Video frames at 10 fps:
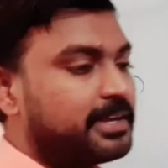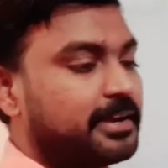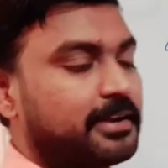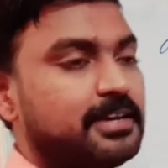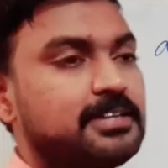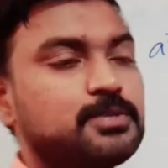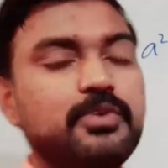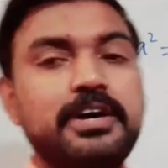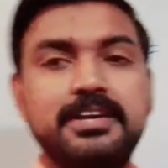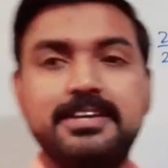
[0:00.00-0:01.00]
a? It's
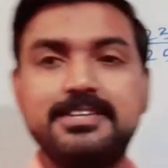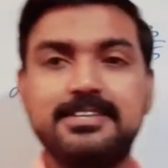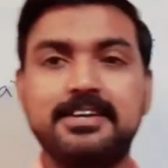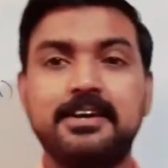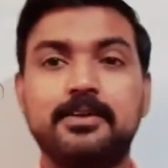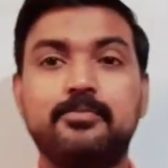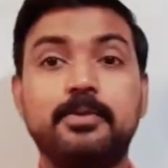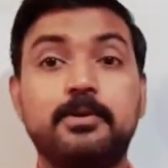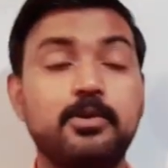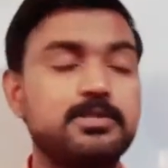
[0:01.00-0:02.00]
very easy
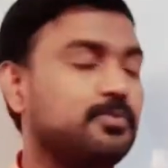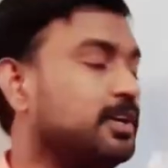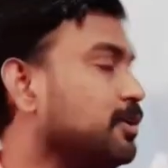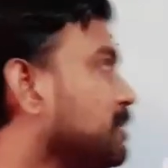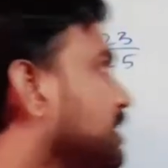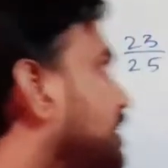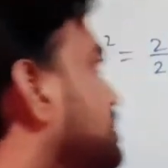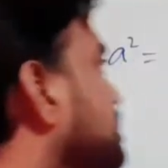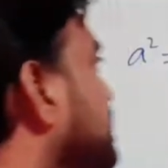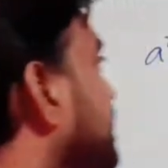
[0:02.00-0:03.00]
because we know that
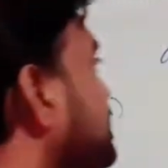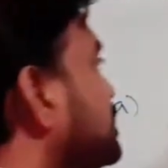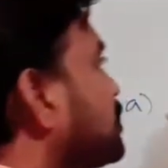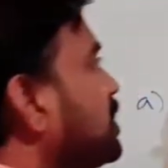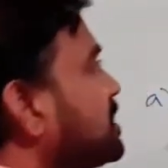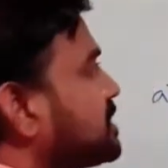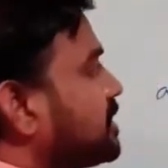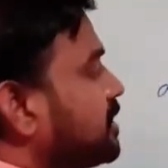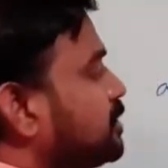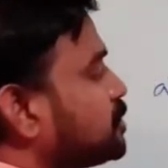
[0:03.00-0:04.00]
a square is
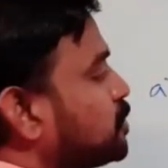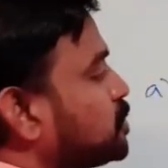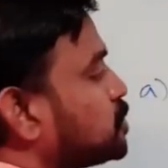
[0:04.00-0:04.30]
equal to